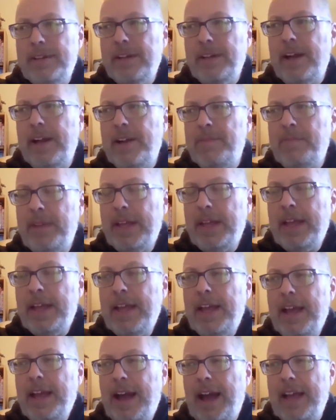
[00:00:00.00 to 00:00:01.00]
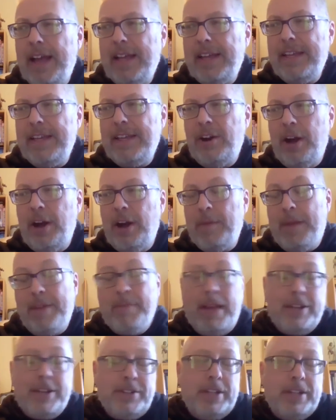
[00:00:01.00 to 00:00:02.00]
I'm
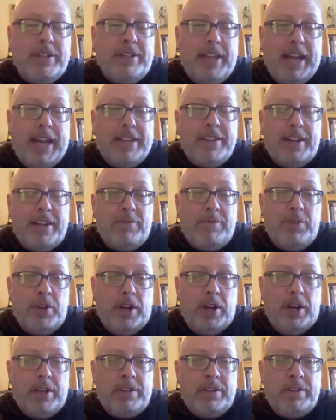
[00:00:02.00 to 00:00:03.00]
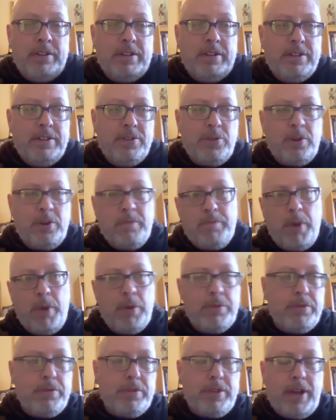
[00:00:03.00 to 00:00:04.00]
actually glad that I've done sort of
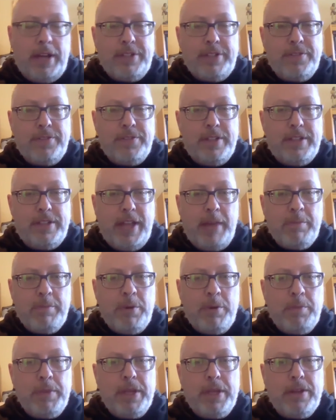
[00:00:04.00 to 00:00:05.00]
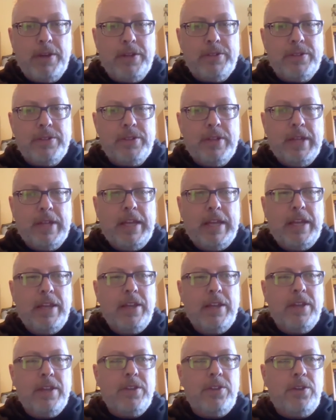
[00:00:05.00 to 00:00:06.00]
both sides of the table, because
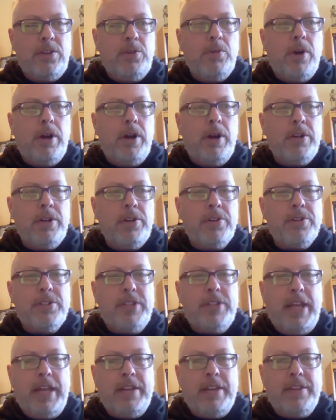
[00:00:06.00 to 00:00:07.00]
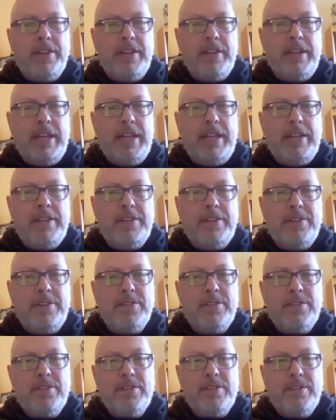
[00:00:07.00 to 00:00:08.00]
you understand the
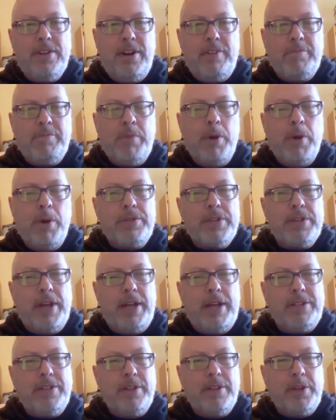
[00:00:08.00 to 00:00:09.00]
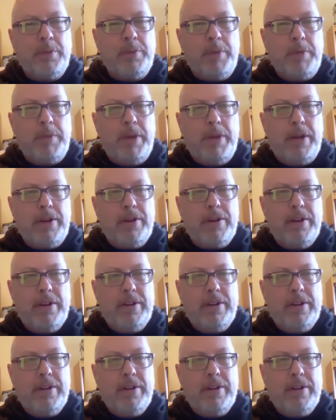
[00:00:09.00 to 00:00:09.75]
needs of both sides a little bit better.